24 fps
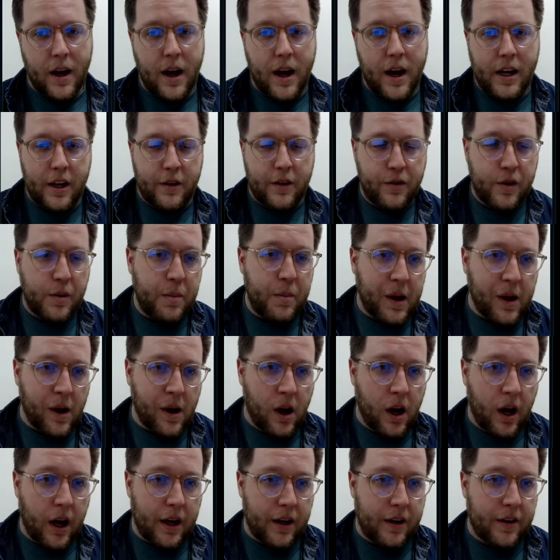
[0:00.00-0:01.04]
And even
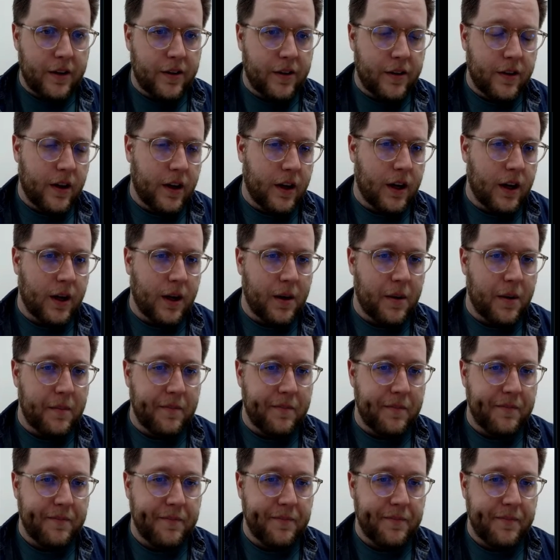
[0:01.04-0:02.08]
beyond
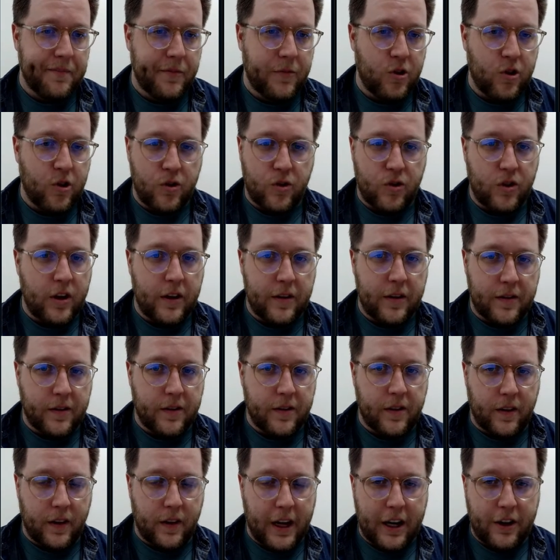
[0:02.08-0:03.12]
just
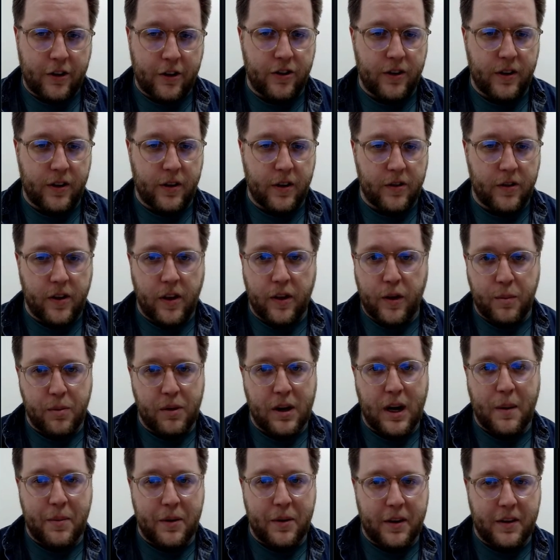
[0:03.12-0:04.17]
yeast selection, there's other
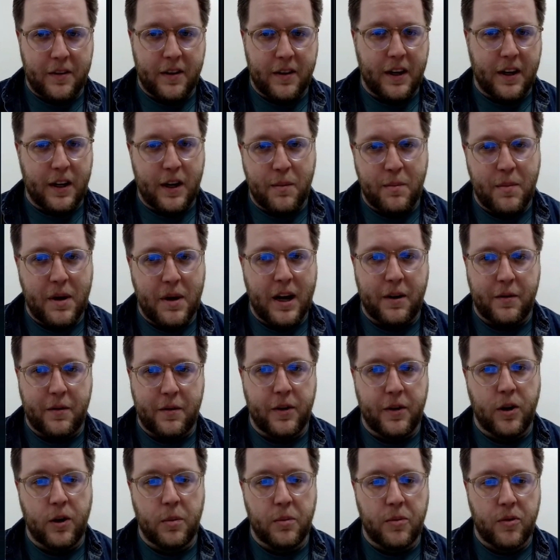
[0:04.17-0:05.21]
properties that can impact
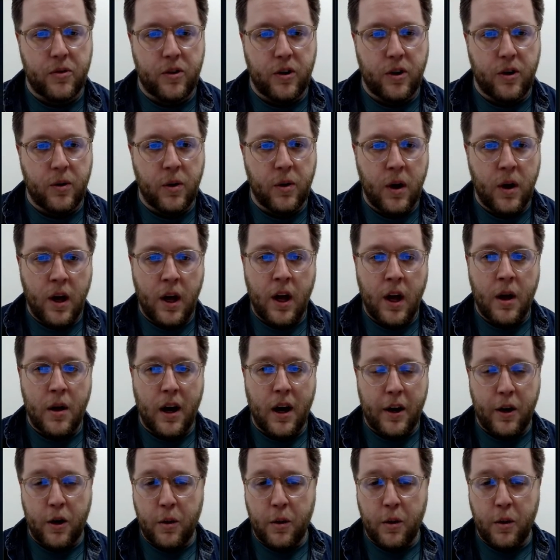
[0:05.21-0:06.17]
foam. So I